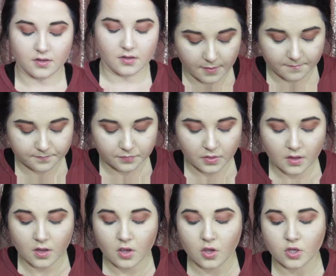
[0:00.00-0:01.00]
Okay.
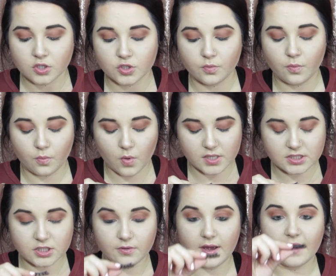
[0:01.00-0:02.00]
So
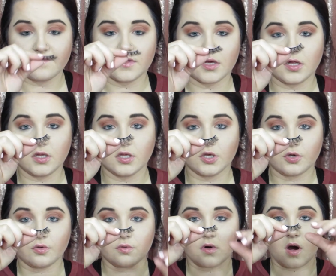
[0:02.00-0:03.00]
once you have the
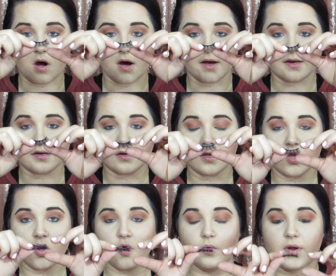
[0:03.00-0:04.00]
glue on,
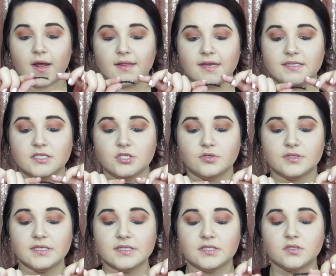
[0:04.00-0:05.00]
what I like to do,
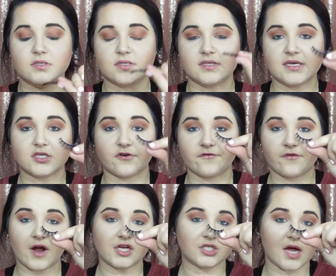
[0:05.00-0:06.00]
since these are
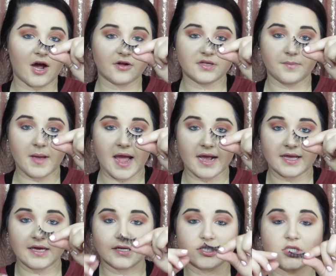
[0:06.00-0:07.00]
fresh out the
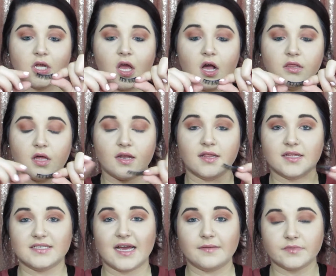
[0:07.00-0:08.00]
package, a lot of
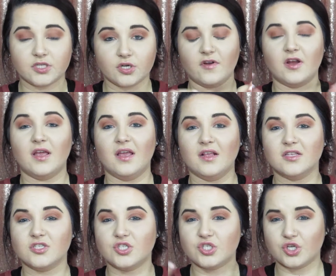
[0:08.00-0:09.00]
the times they're very
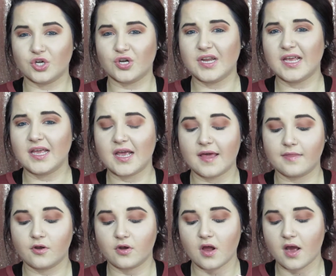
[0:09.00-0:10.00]
sturdy and
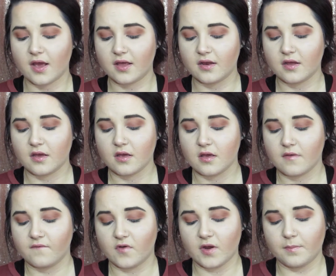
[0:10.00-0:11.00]
they're not
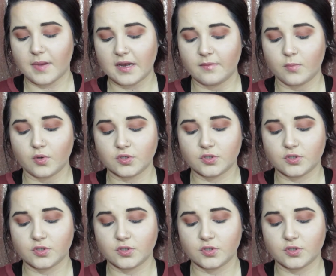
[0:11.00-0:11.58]
very bendable.